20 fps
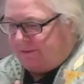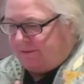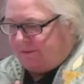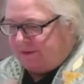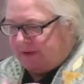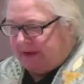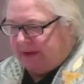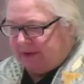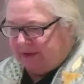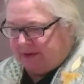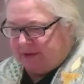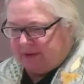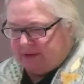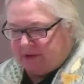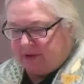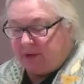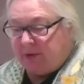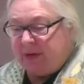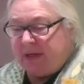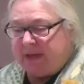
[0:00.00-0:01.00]
feel those
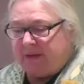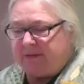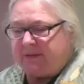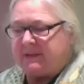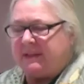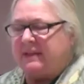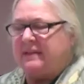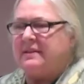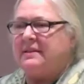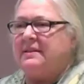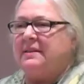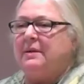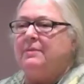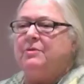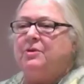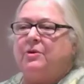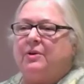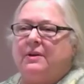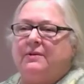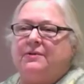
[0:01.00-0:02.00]
griefs. And
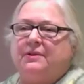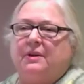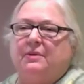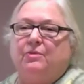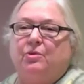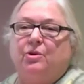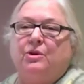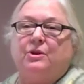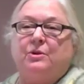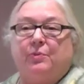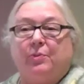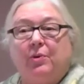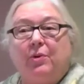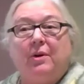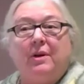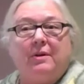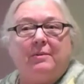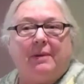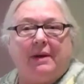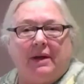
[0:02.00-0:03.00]
some griefs are more
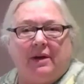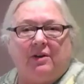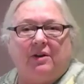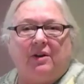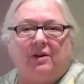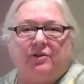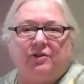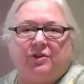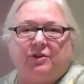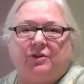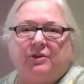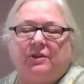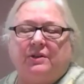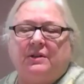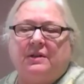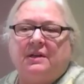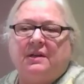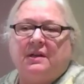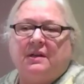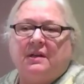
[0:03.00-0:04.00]
supported by our
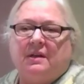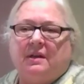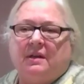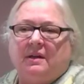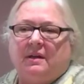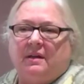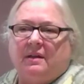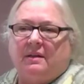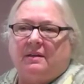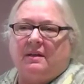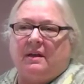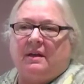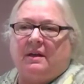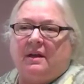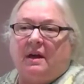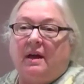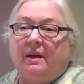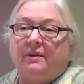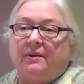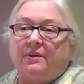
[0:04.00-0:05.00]
culture than
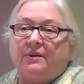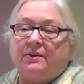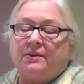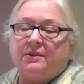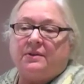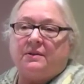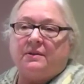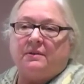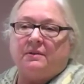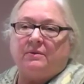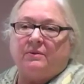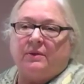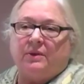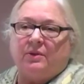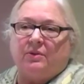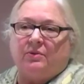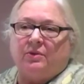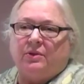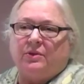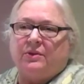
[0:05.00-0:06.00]
others. When
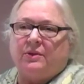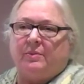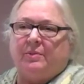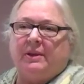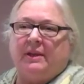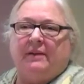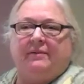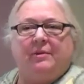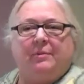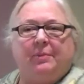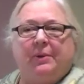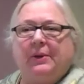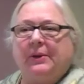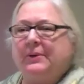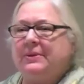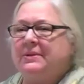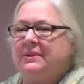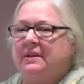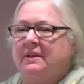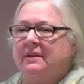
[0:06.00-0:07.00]
you lose a beloved
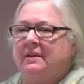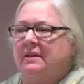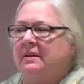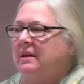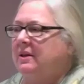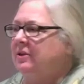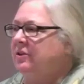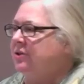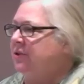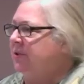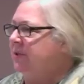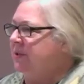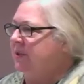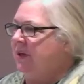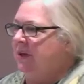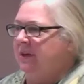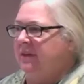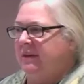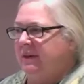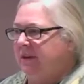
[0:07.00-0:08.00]
person, the culture is
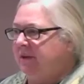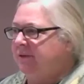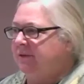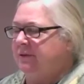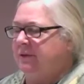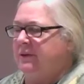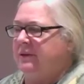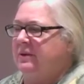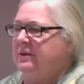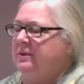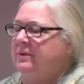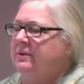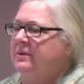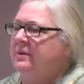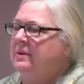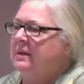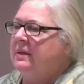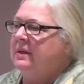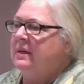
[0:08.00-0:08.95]
all there for you.